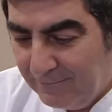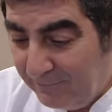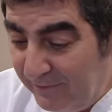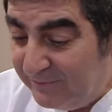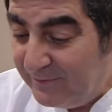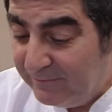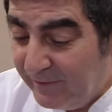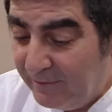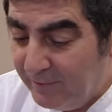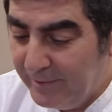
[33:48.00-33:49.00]

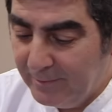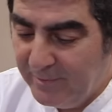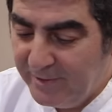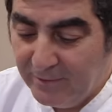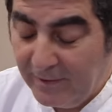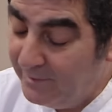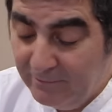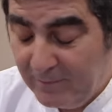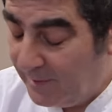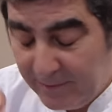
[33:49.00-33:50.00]
55 item
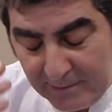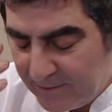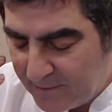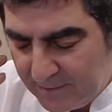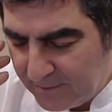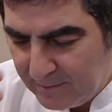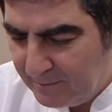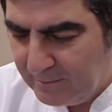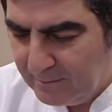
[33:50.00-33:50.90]
menu, that's the